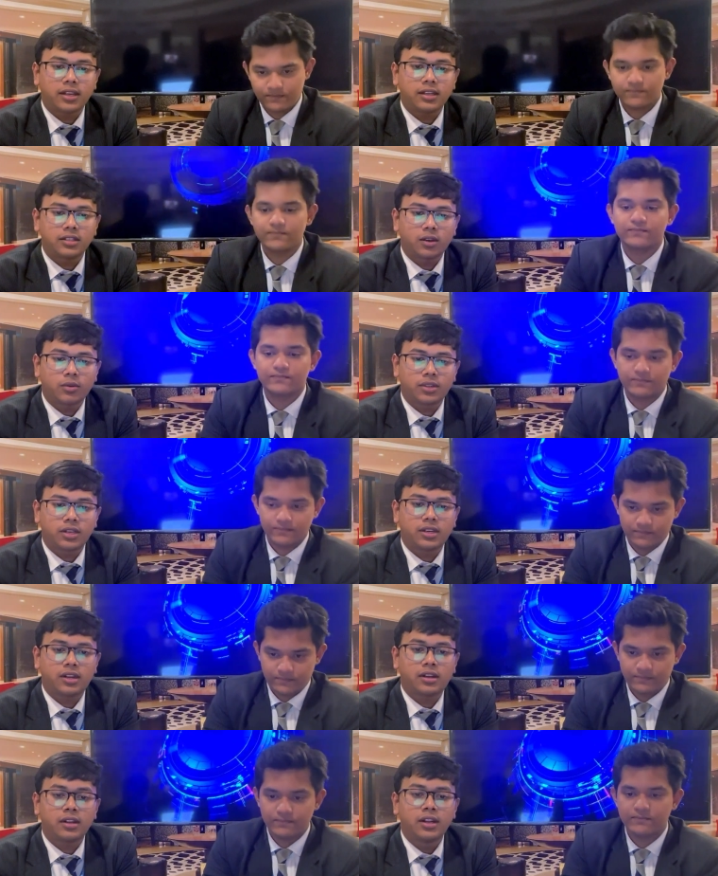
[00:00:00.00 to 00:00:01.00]
Speaker 1: in South
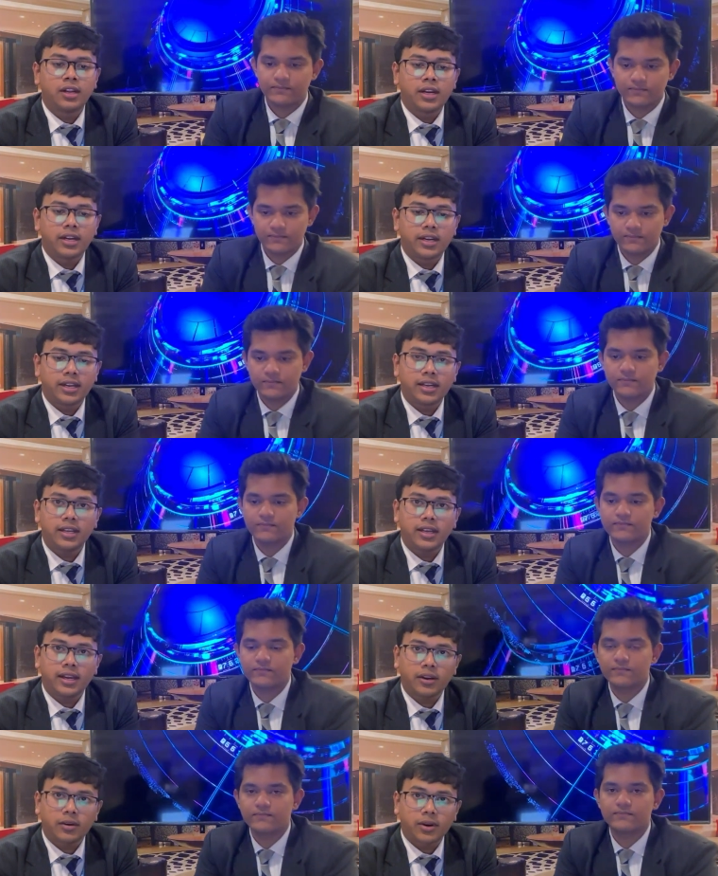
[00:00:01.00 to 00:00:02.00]
India, Delhi
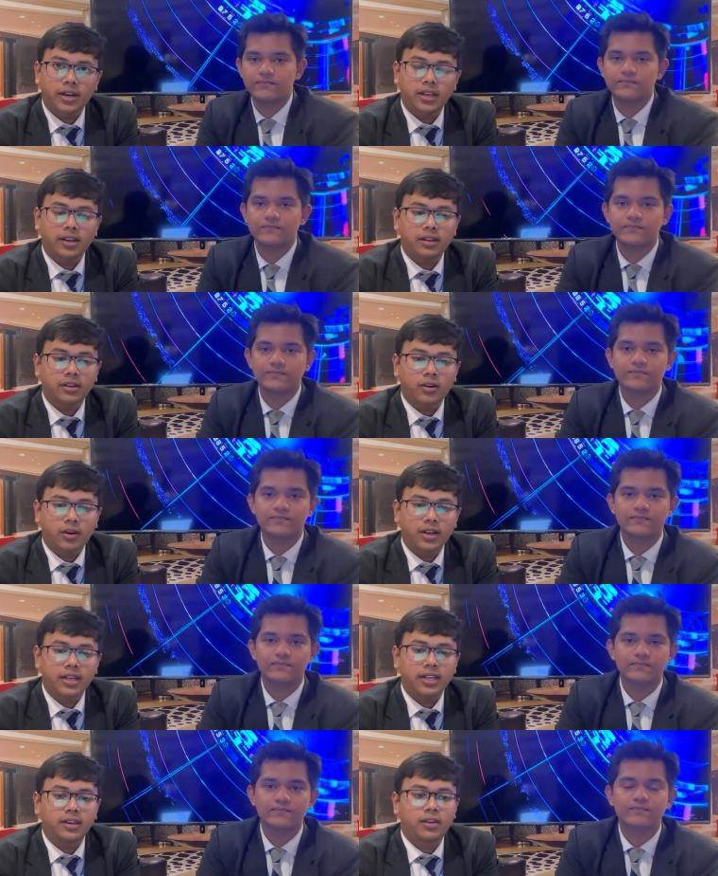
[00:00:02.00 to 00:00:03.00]
and Noida,
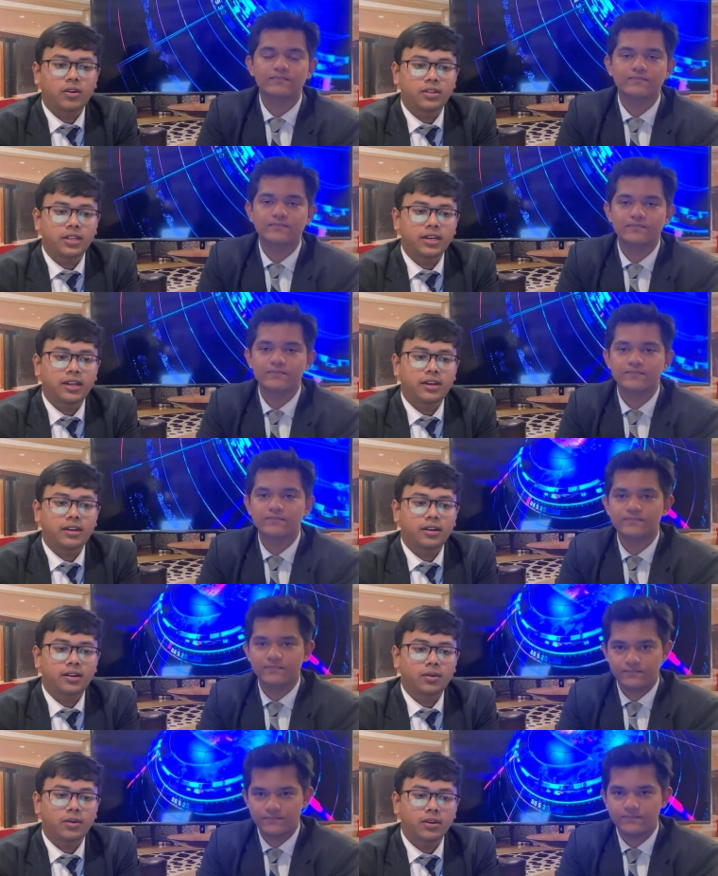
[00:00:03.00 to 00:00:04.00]
Noida in North India,
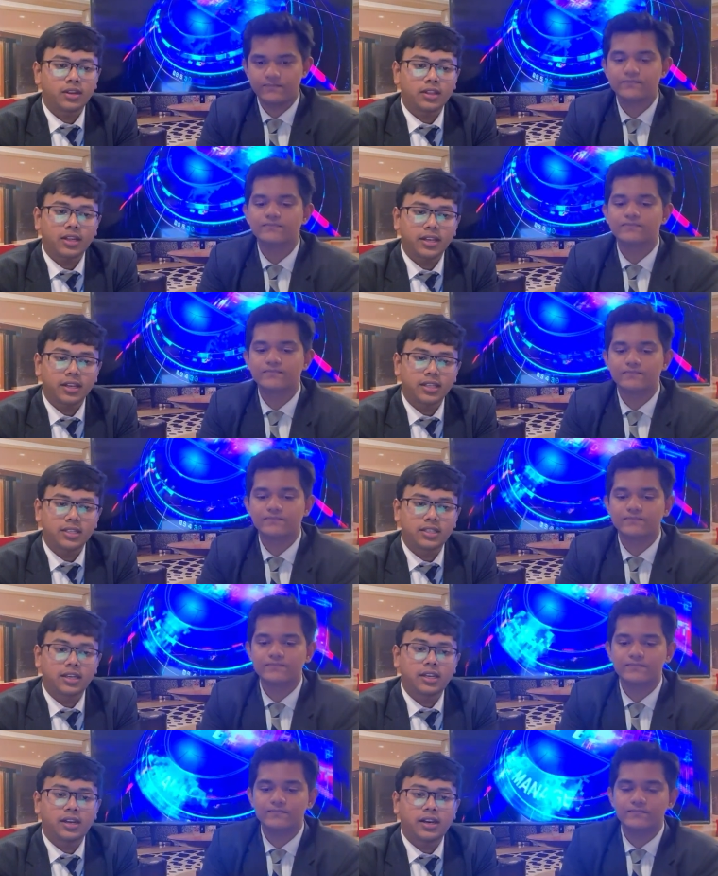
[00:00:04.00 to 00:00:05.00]
Kolkata in East
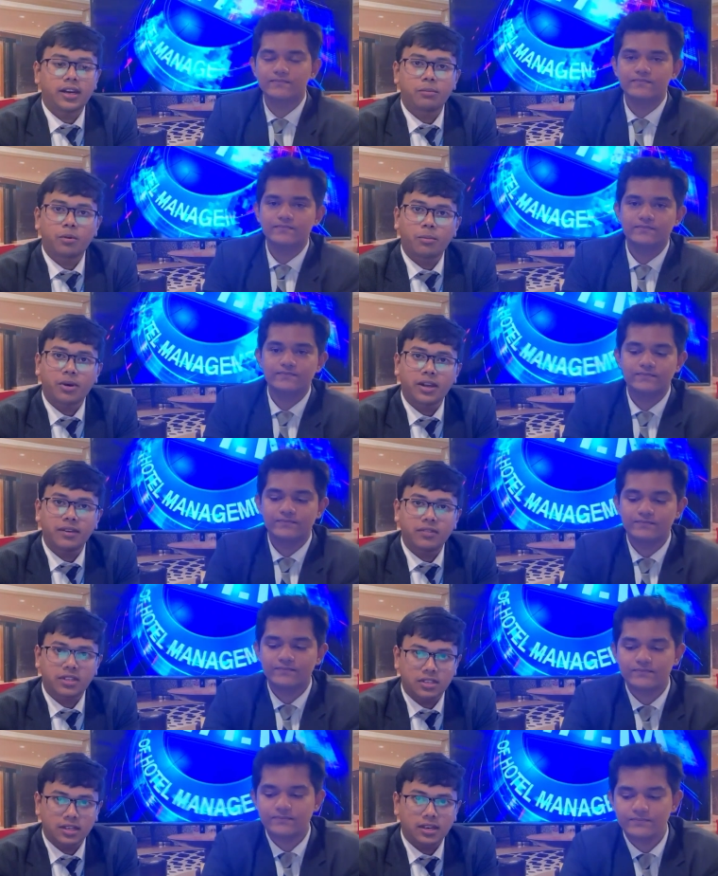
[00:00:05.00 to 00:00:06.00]
India, and Mumbai in
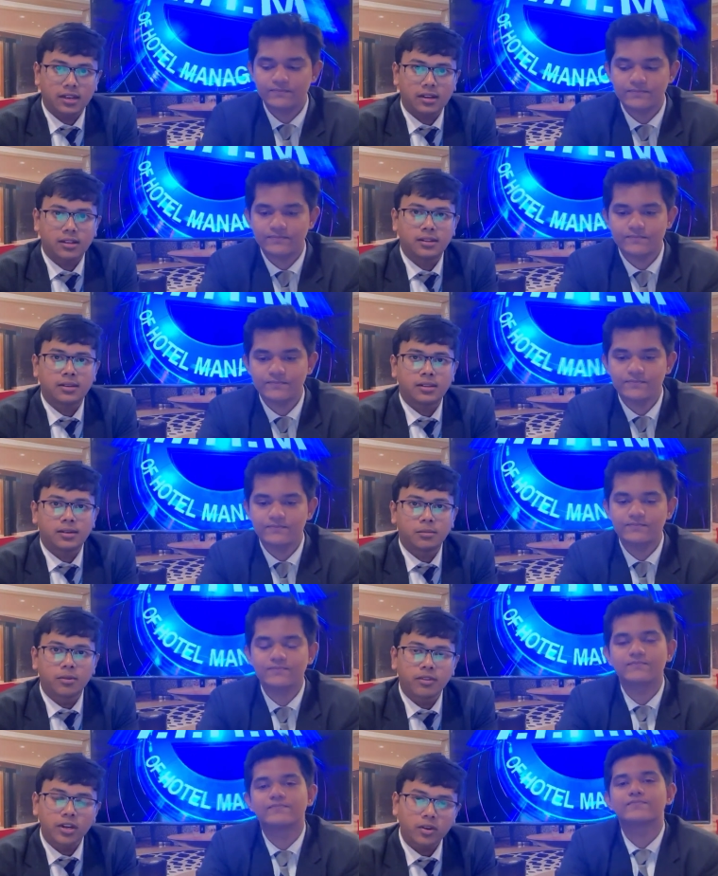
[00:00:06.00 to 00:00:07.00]
West
Speaker 2: India.
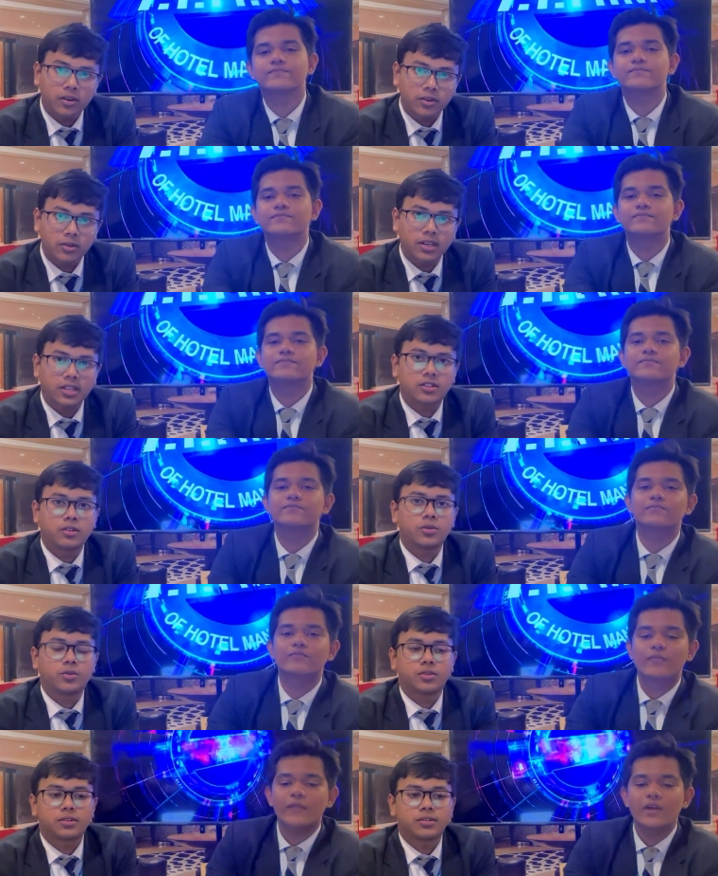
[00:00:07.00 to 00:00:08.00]
Moving on to the next
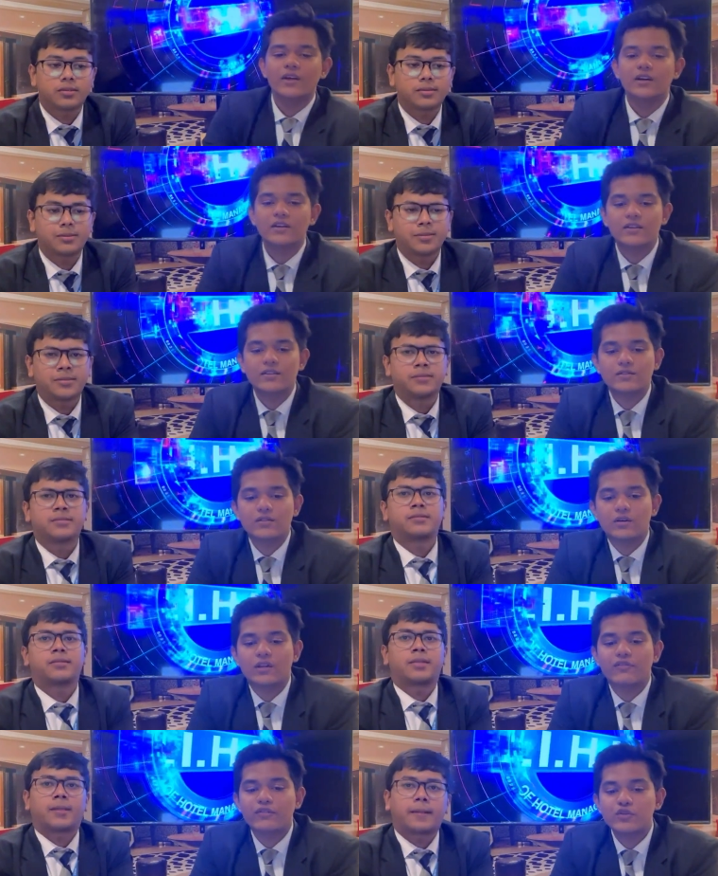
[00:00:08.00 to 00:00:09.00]
news.
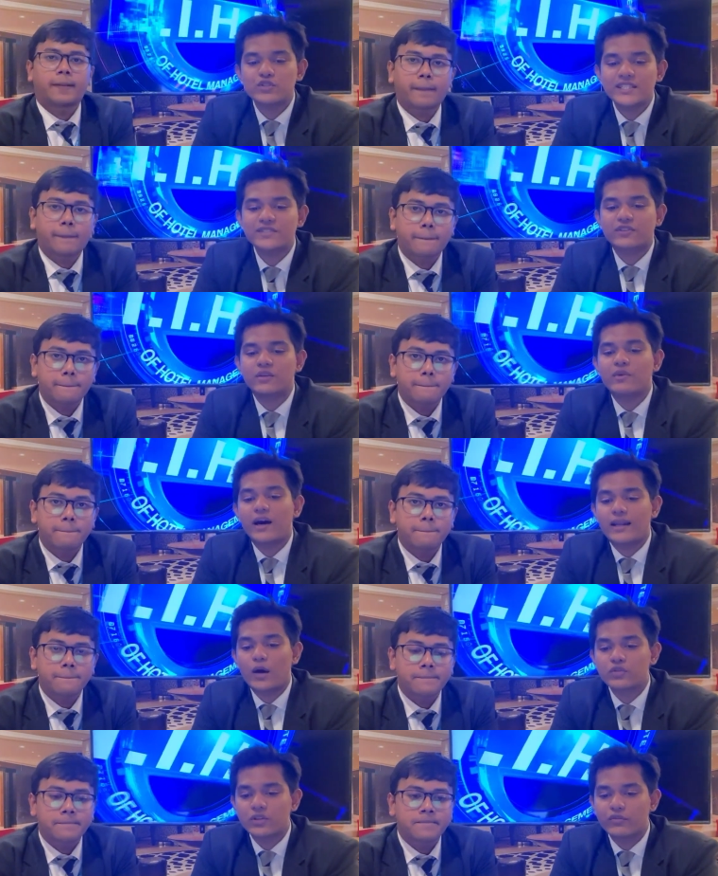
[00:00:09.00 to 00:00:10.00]
Refugees from
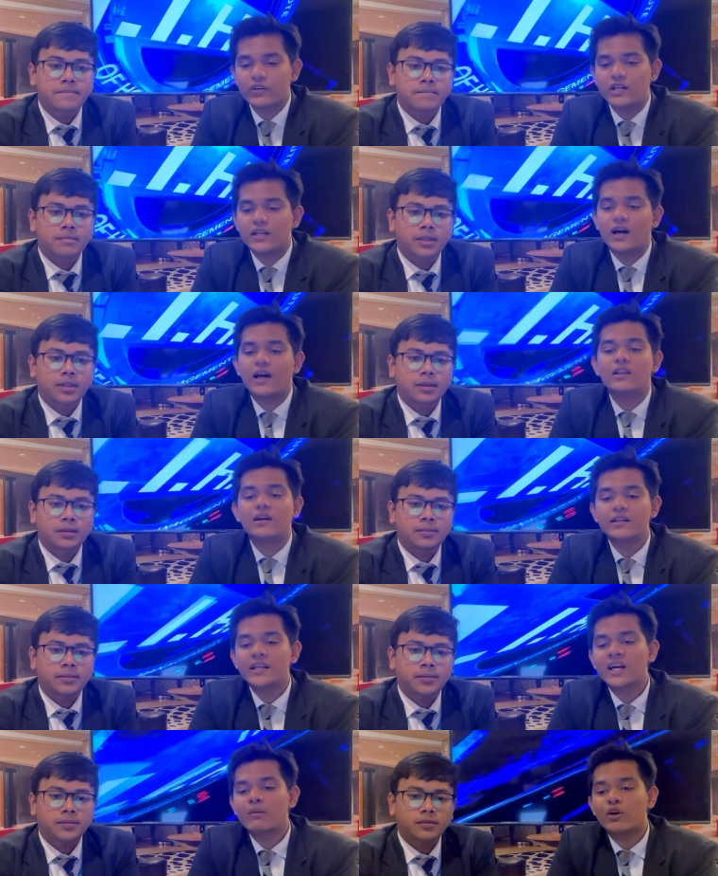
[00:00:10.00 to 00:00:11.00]
around the world are
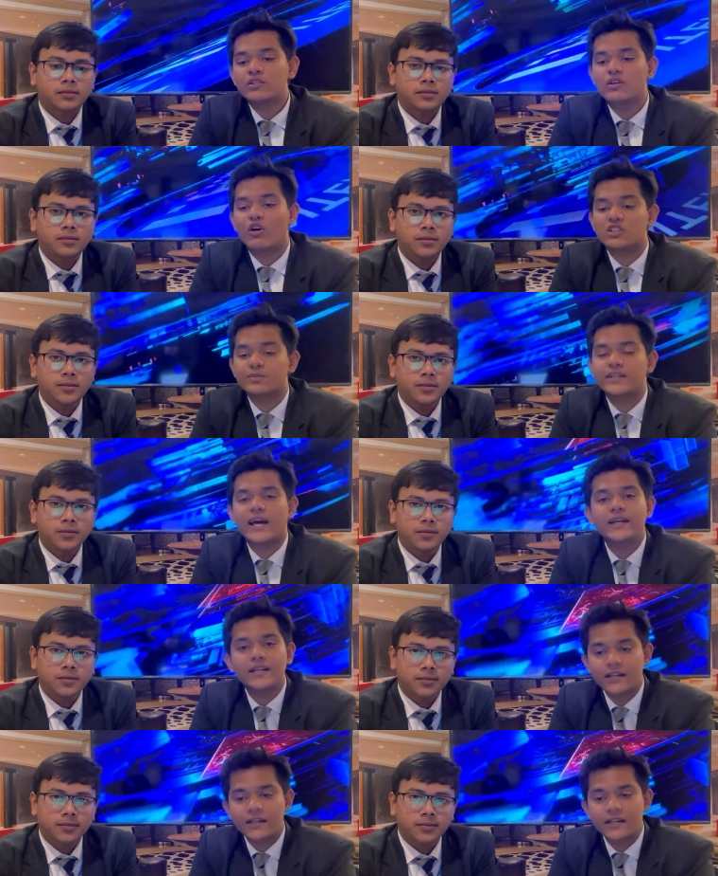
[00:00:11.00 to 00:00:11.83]
learning about the hospitality